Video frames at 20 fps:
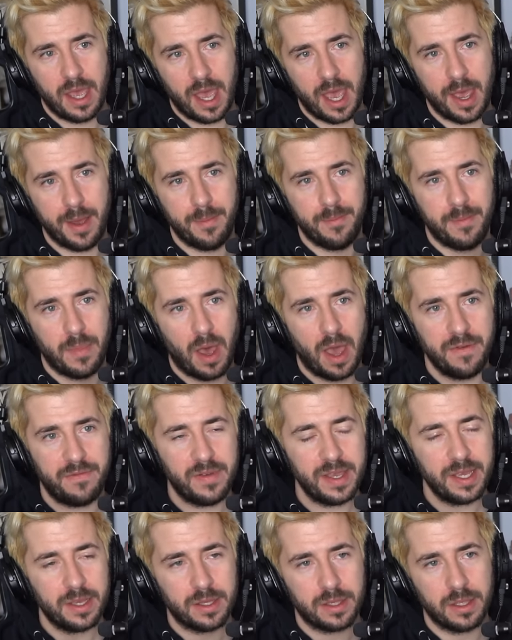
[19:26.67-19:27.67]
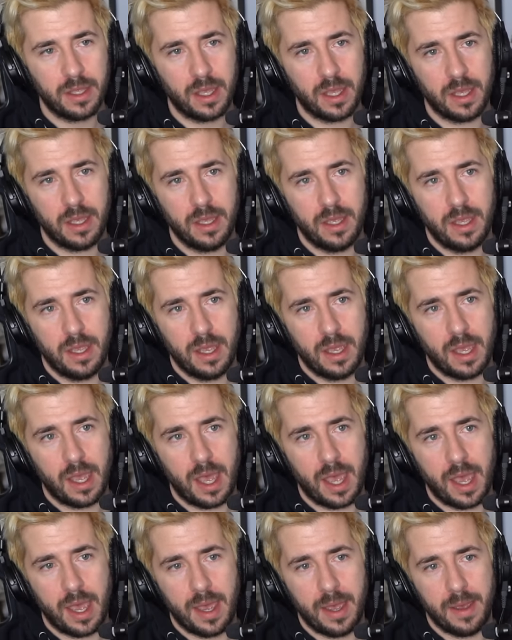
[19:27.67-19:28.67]
Um, I think that
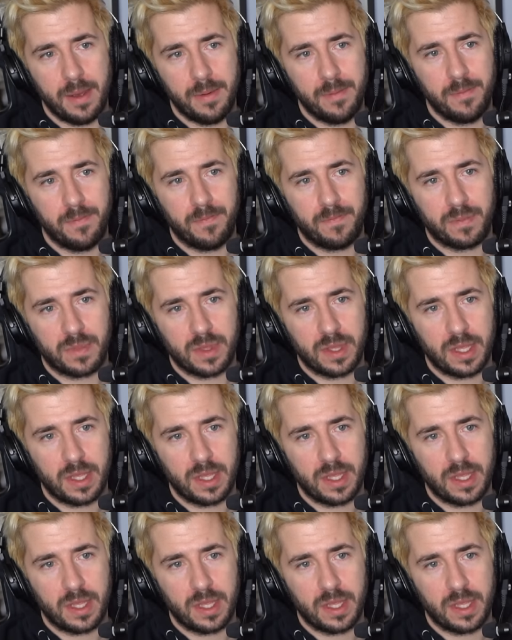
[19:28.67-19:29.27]
um,